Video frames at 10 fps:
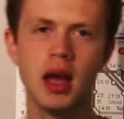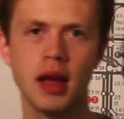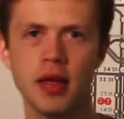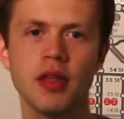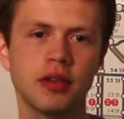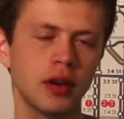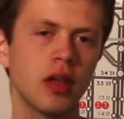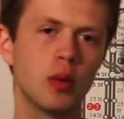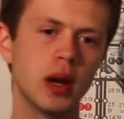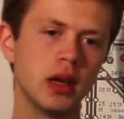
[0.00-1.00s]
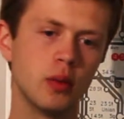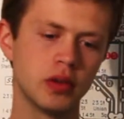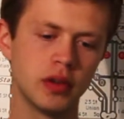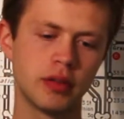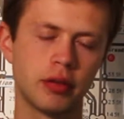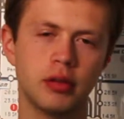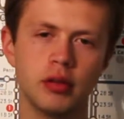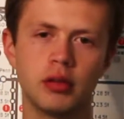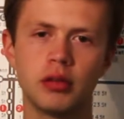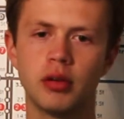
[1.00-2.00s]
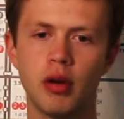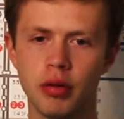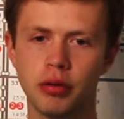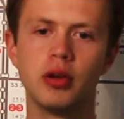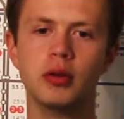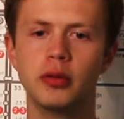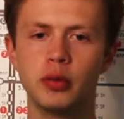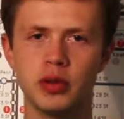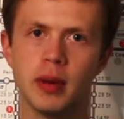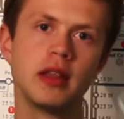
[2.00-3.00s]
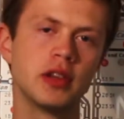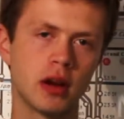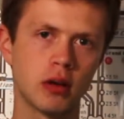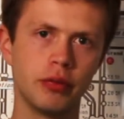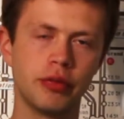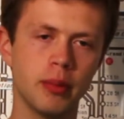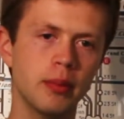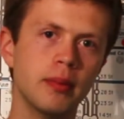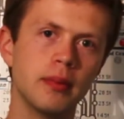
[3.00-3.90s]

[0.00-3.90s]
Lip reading: And then there's another way, which is through growth tools, which Manychat calls them.